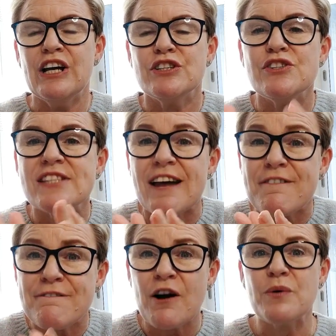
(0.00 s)
to stay
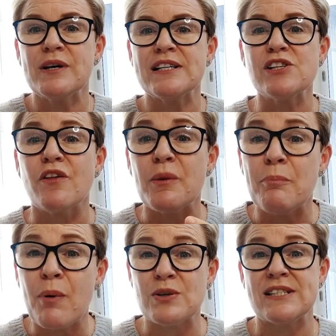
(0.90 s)
focused on the
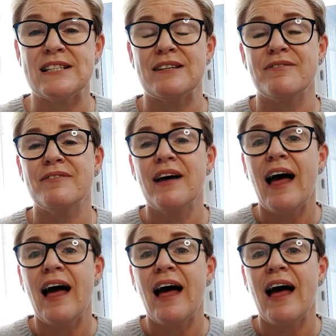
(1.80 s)
positive